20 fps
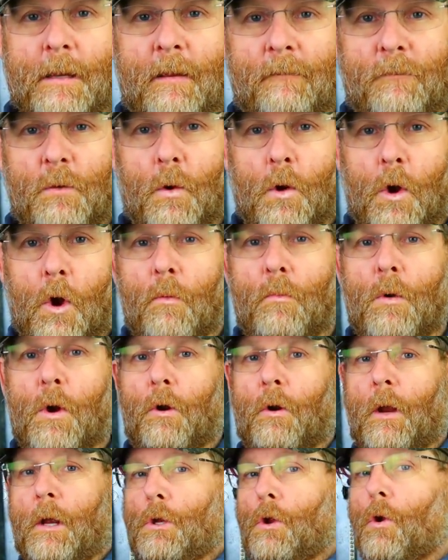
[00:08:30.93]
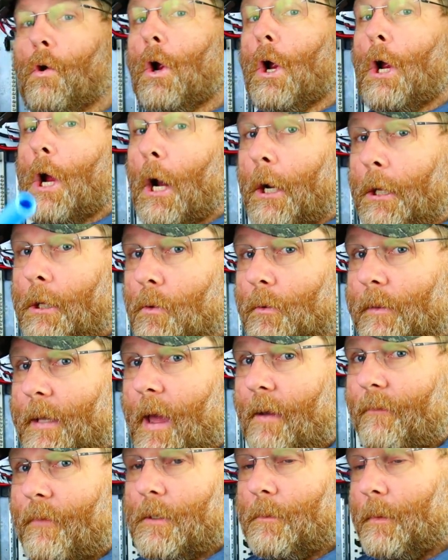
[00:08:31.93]
If you're a homeowner and you're going to use
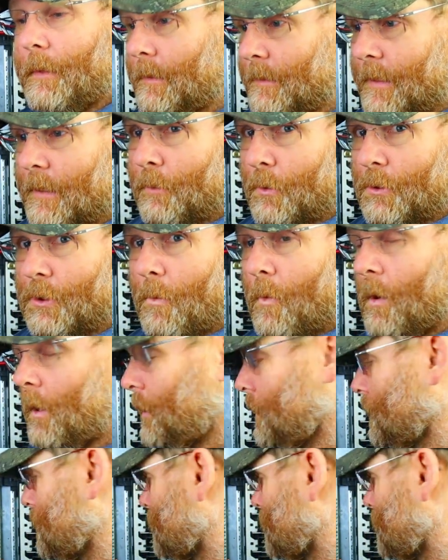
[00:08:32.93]
half inch because that's what you want to